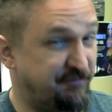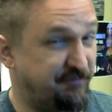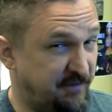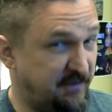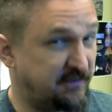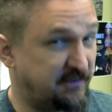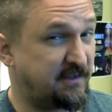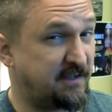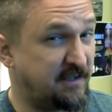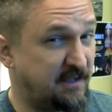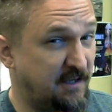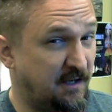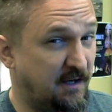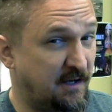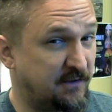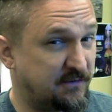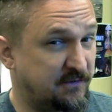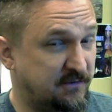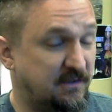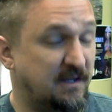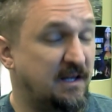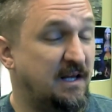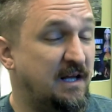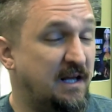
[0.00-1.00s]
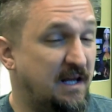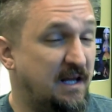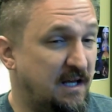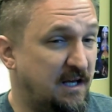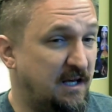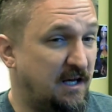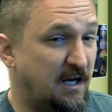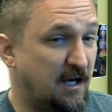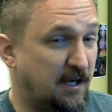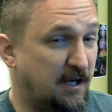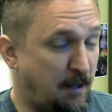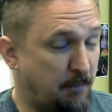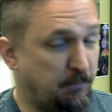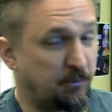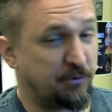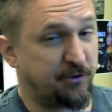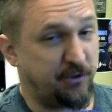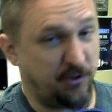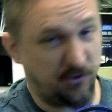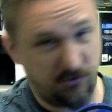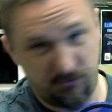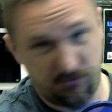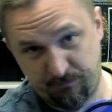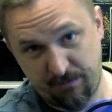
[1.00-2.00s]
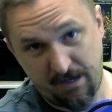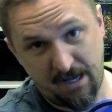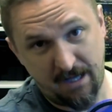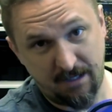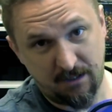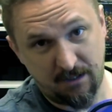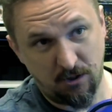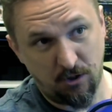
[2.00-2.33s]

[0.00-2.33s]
visited us a couple years back.